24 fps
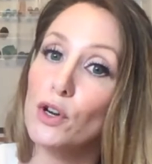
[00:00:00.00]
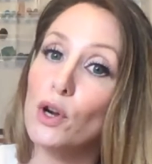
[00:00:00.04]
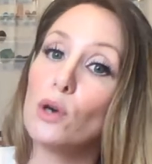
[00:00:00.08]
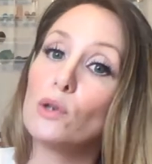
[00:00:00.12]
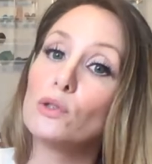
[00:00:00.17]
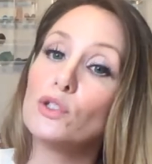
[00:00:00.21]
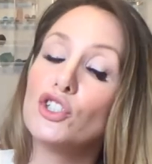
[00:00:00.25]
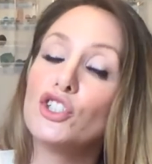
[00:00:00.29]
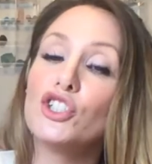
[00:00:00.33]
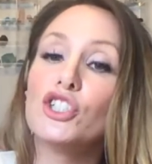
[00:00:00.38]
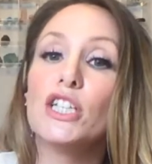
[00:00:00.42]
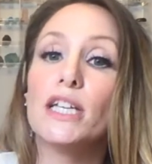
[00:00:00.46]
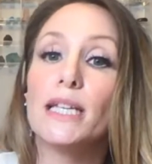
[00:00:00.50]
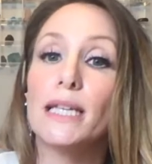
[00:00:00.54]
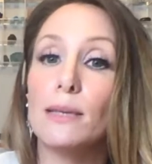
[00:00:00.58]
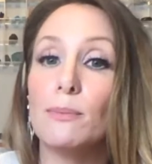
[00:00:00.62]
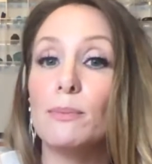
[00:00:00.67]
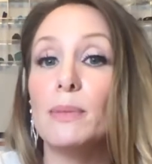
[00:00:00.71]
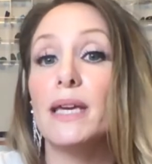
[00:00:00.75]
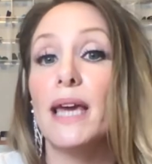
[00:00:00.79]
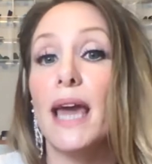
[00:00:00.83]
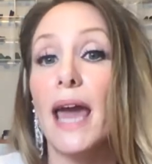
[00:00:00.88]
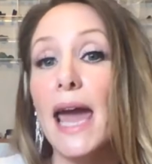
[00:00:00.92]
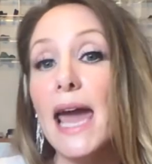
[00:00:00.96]
own shitty
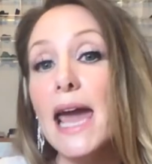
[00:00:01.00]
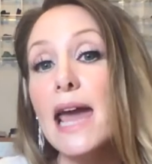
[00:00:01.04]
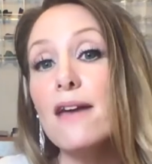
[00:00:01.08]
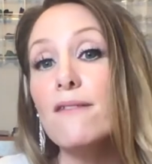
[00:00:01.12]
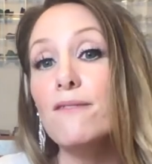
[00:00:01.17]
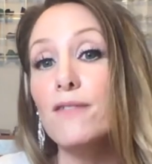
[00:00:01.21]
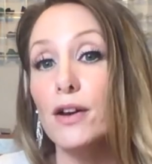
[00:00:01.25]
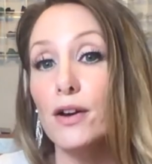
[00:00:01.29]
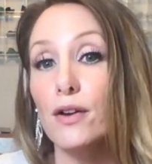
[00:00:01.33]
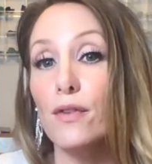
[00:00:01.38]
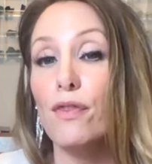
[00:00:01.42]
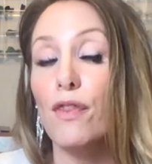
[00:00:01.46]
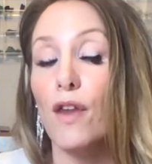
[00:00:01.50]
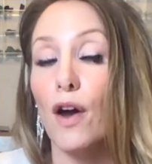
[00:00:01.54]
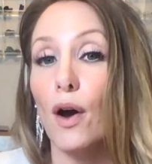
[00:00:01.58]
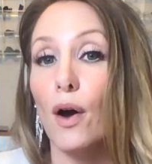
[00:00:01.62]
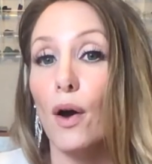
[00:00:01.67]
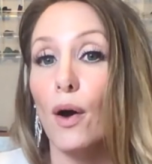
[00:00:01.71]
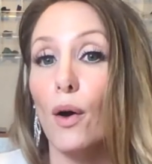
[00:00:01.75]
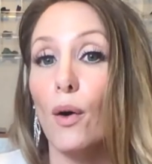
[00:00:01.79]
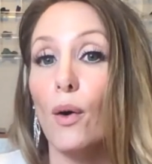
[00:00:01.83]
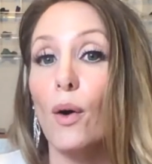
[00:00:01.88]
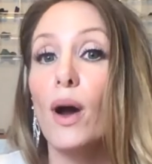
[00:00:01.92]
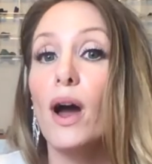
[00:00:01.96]
behavior,
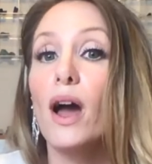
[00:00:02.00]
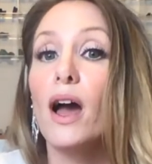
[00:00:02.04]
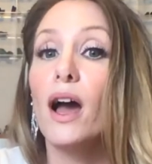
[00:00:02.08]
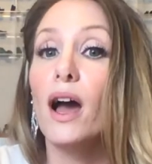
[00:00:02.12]
though,